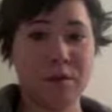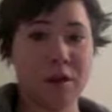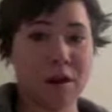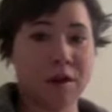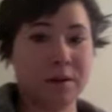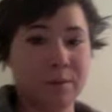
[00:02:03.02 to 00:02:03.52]

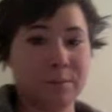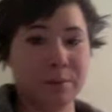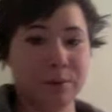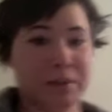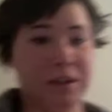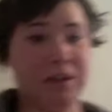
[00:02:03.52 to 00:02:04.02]
protein, and
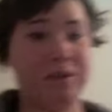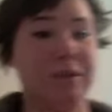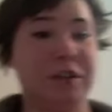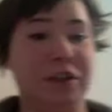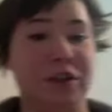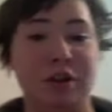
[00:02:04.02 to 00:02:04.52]

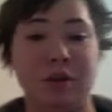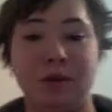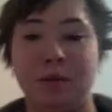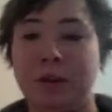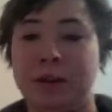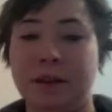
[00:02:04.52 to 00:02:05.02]
ratio is going
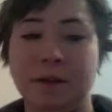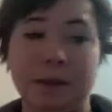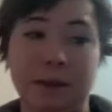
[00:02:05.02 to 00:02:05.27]
to be.